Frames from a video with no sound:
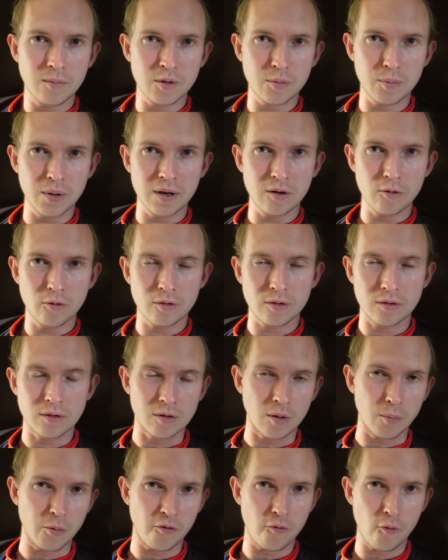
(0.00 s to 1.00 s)
Splitters, the
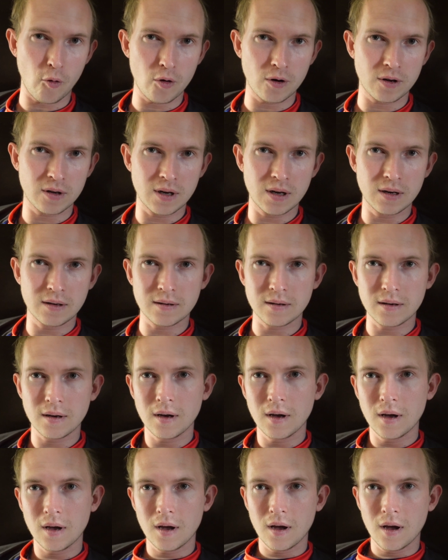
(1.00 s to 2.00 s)
number 4 seeds,
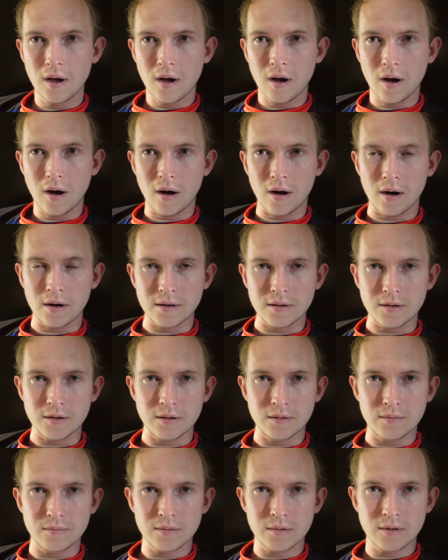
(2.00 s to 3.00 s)
on
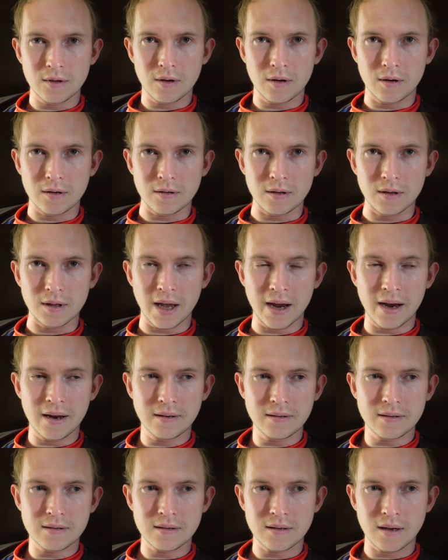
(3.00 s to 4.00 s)
the
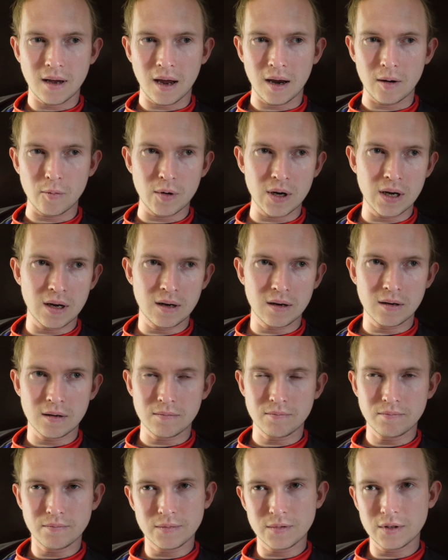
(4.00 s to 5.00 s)
lanes, and
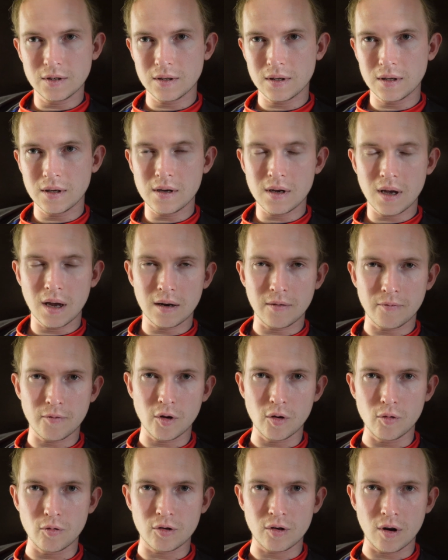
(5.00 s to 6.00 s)
you get a
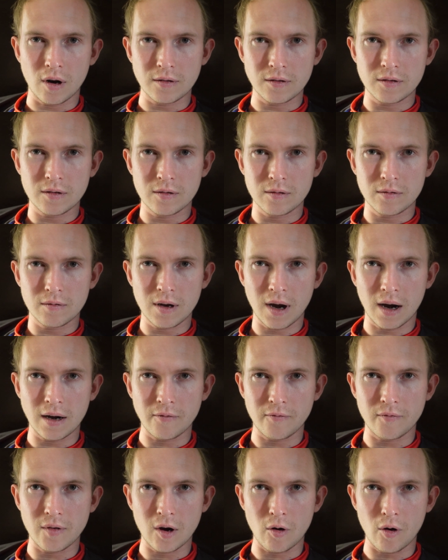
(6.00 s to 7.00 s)
few shots to kind
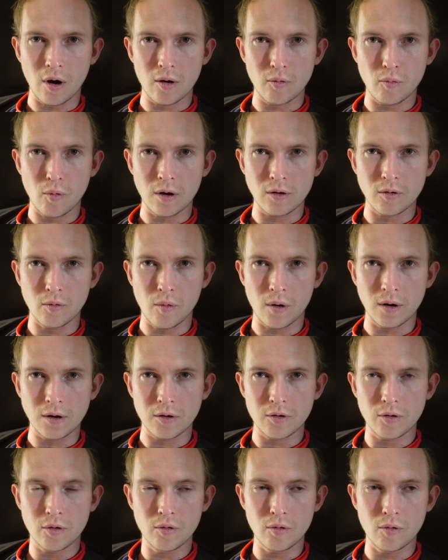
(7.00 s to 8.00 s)
of figure out what you
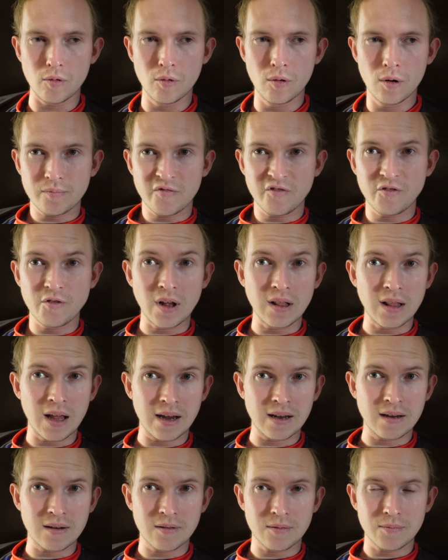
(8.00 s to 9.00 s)
want to do. Felt
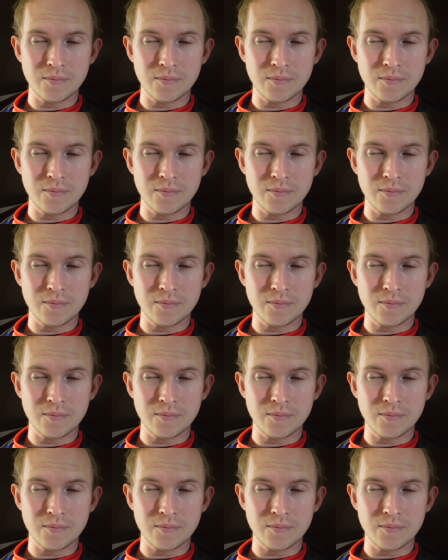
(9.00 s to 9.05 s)
like